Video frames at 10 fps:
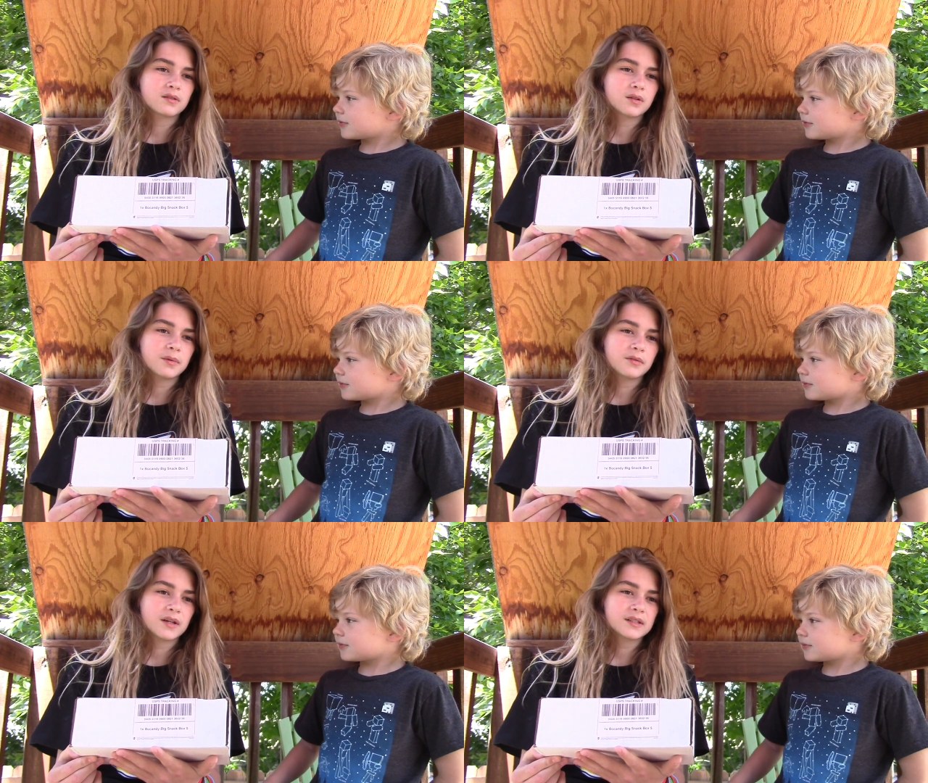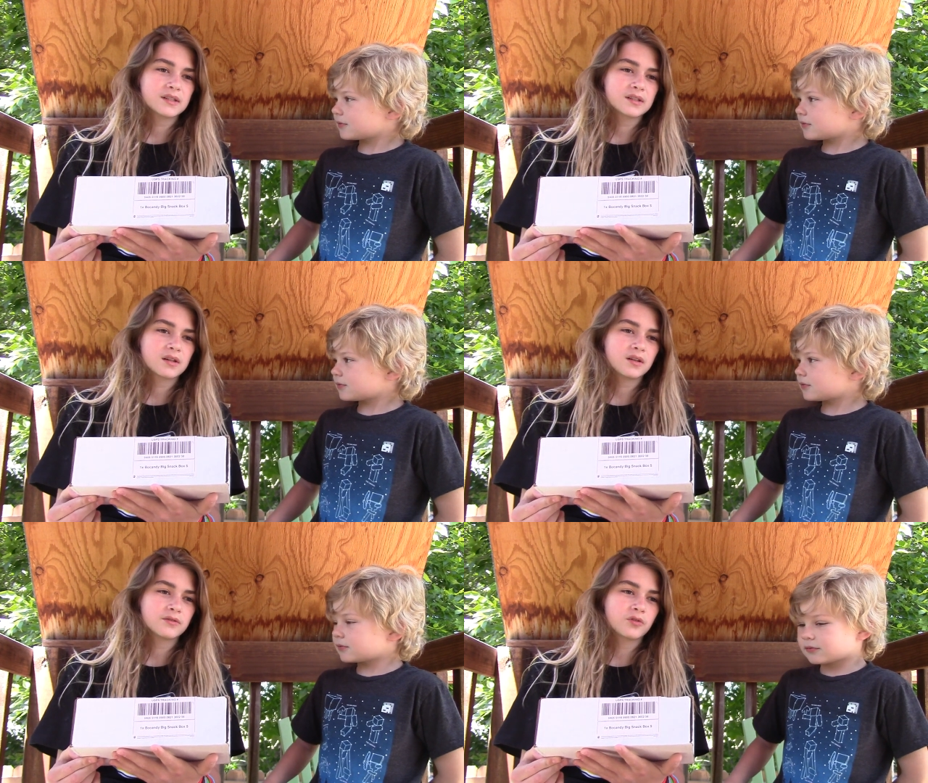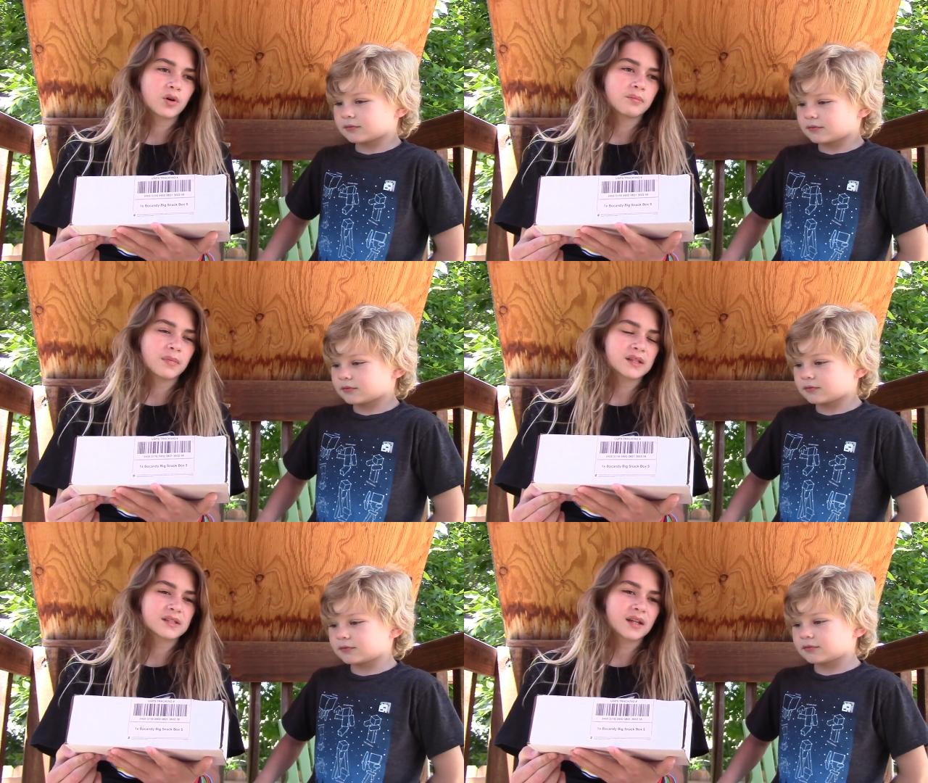Speaker 1: Corbett, why is this called Fort
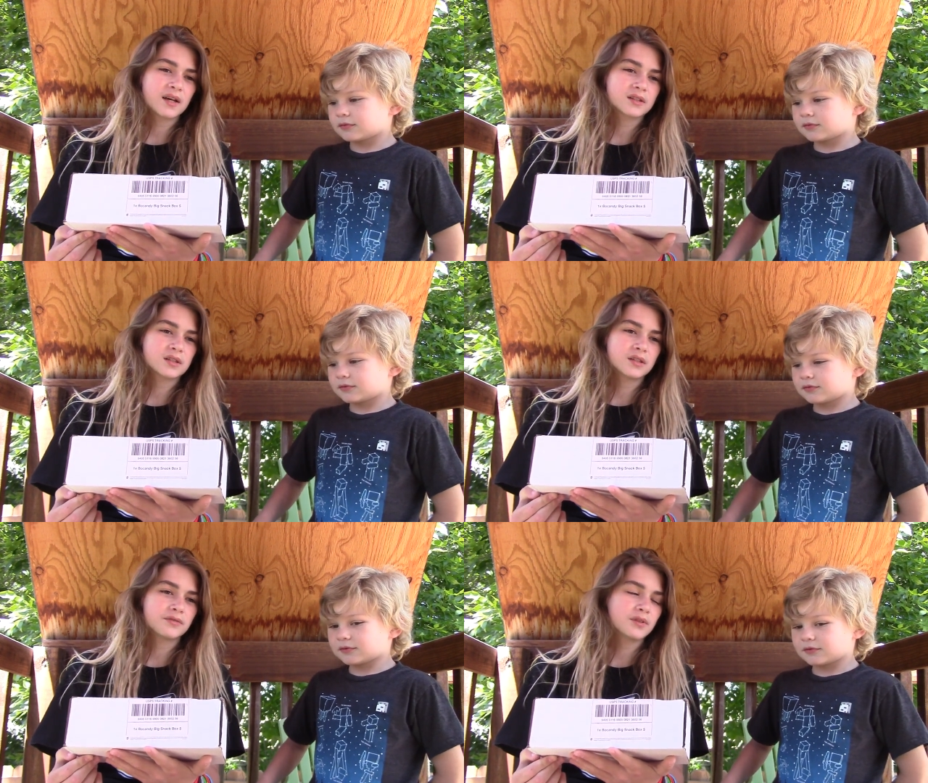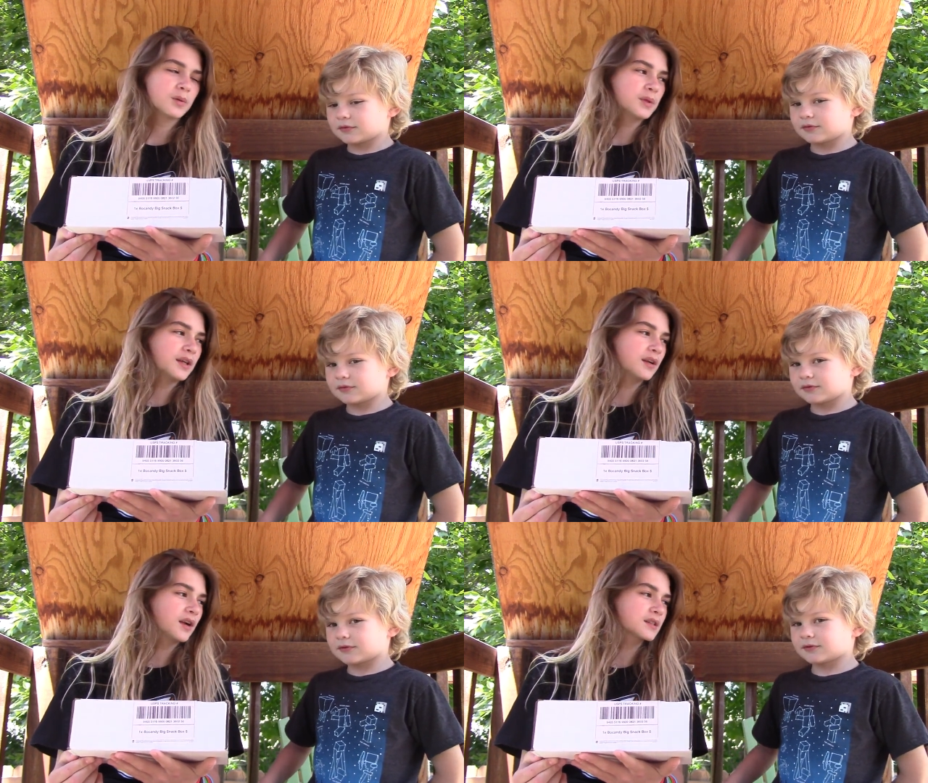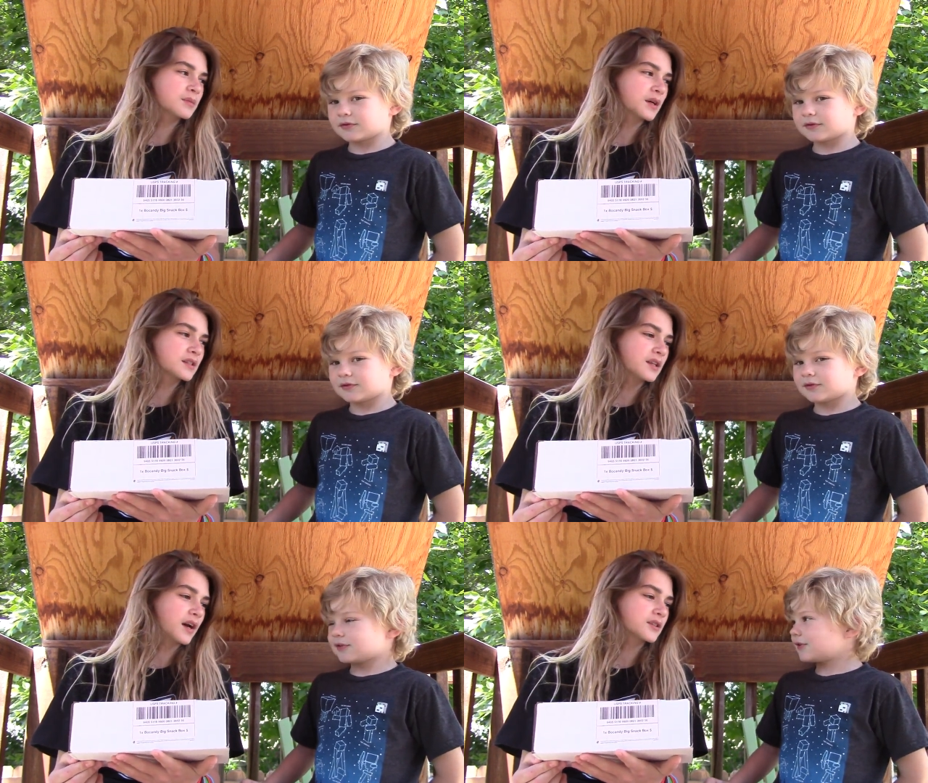Mustache if nobody here has a
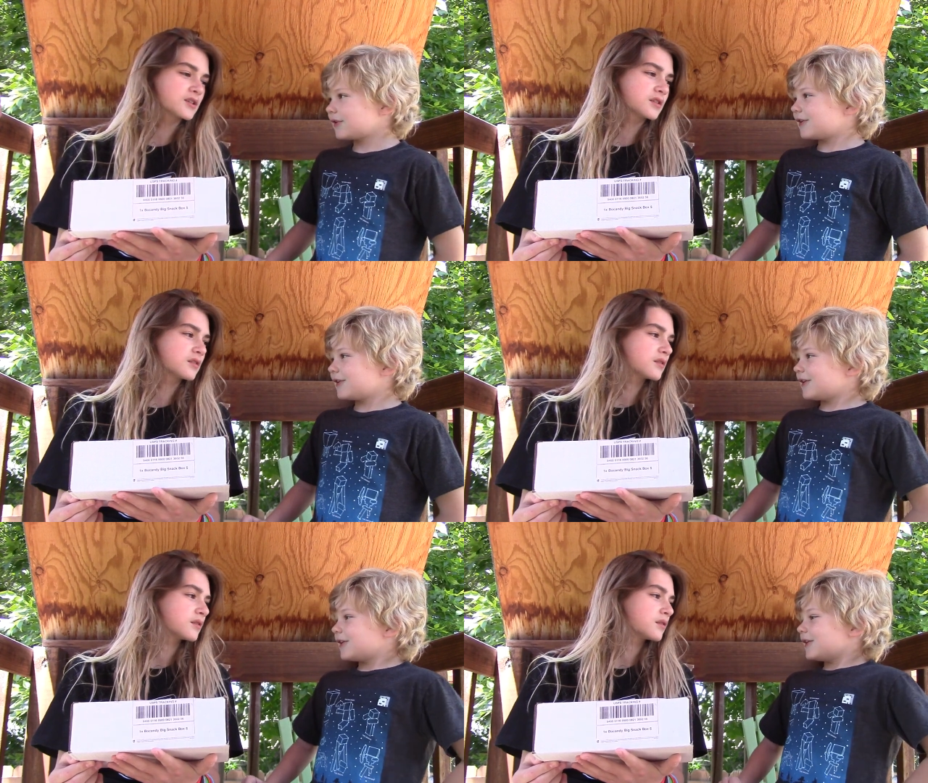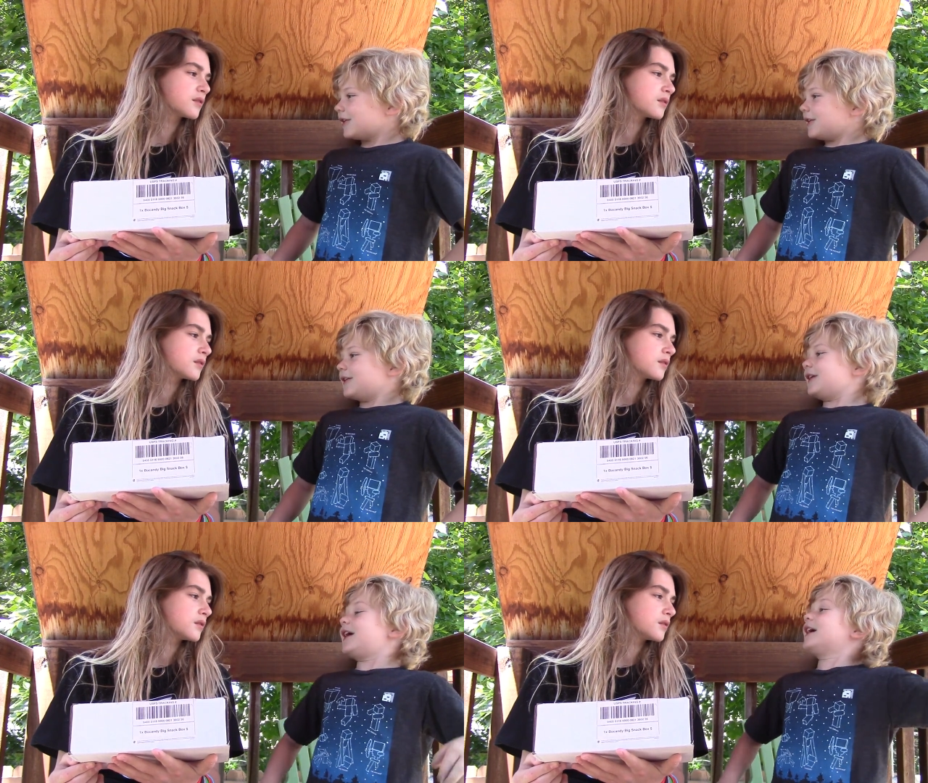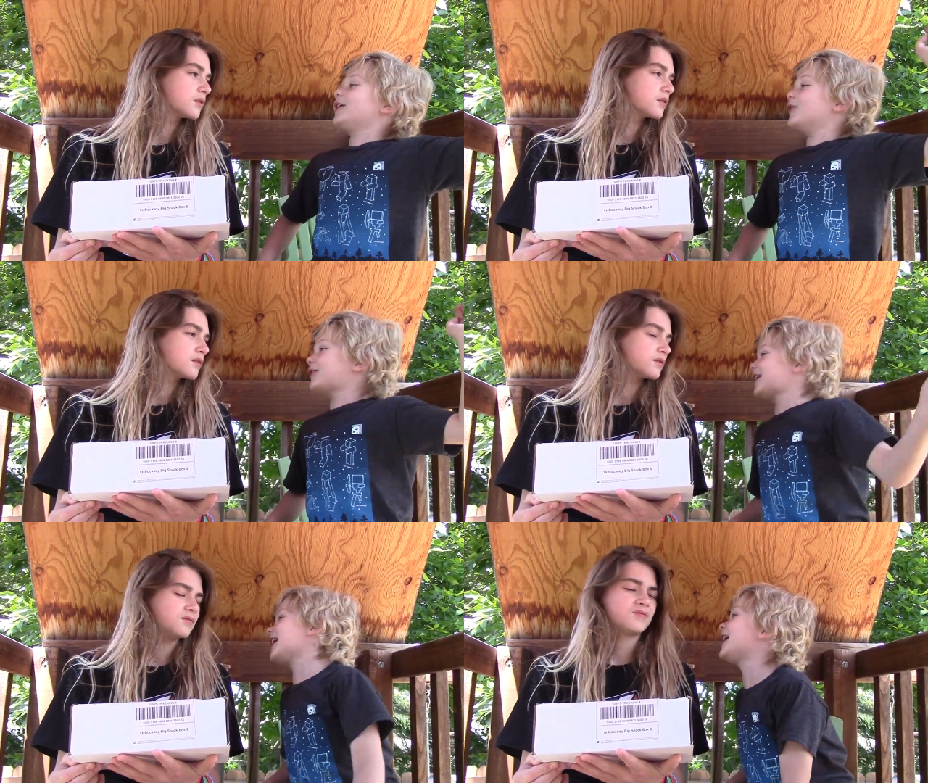mustache?
Speaker 2: I
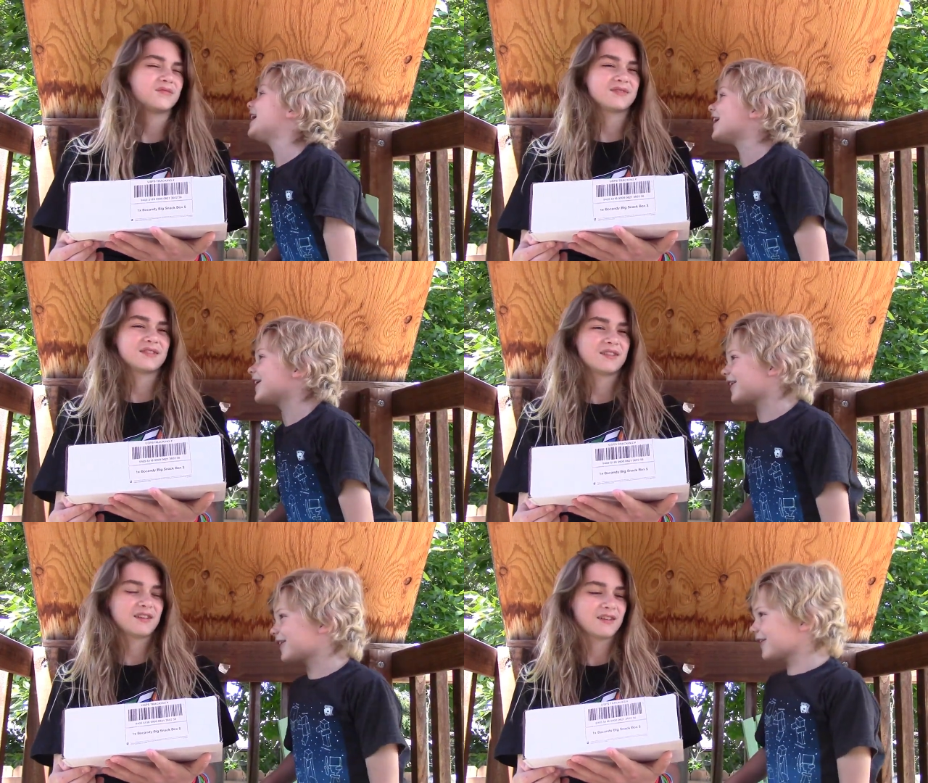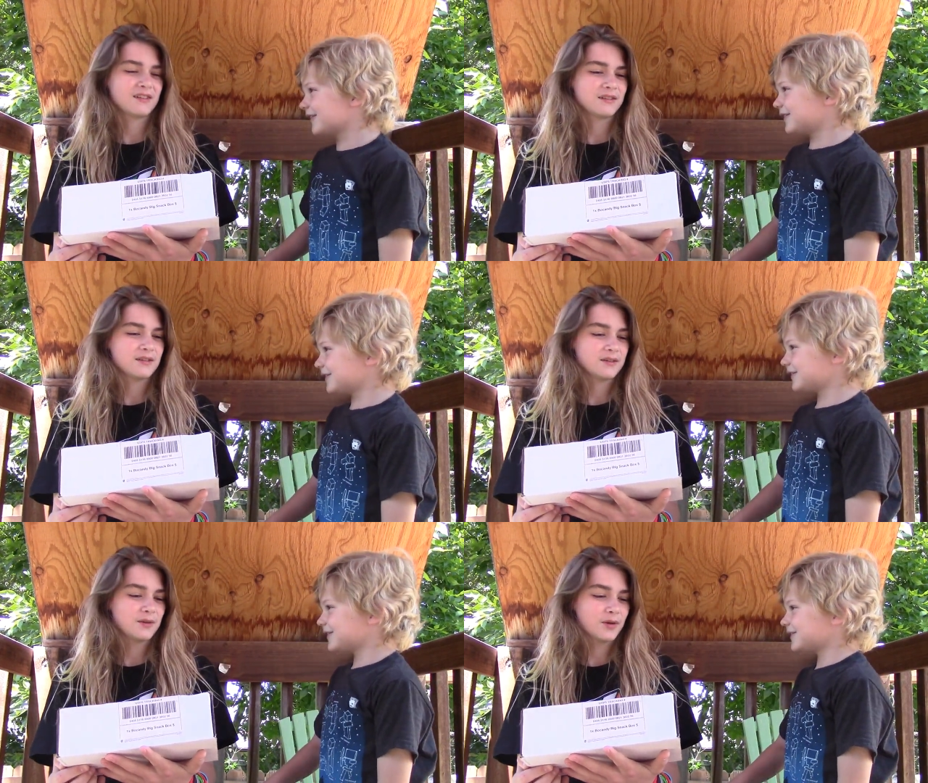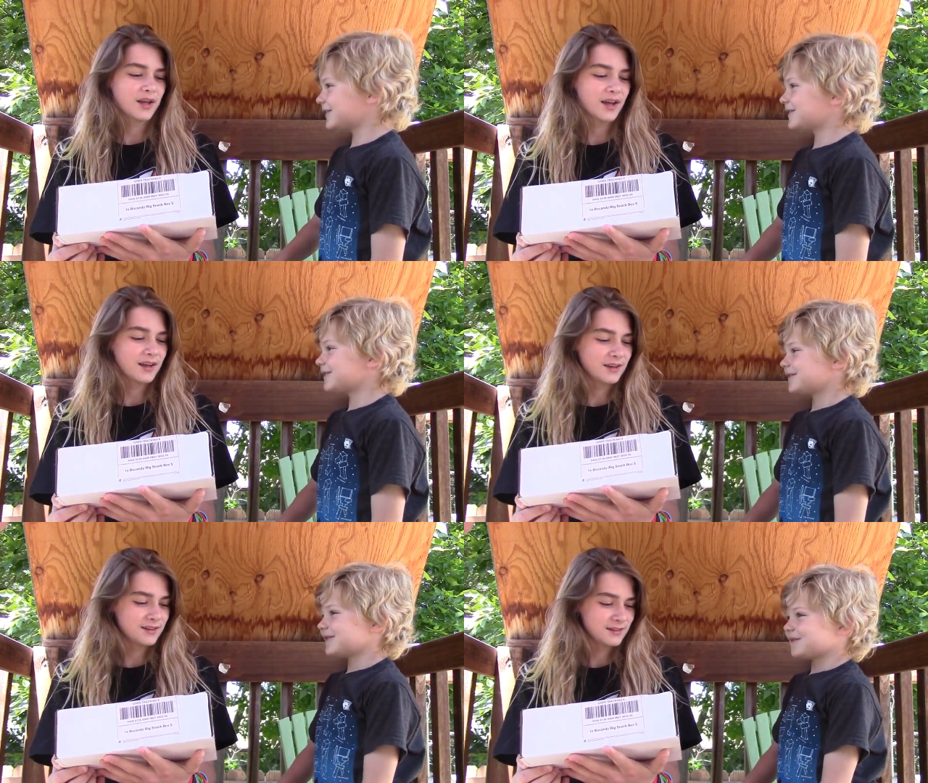don't care!
Speaker 1: Okay.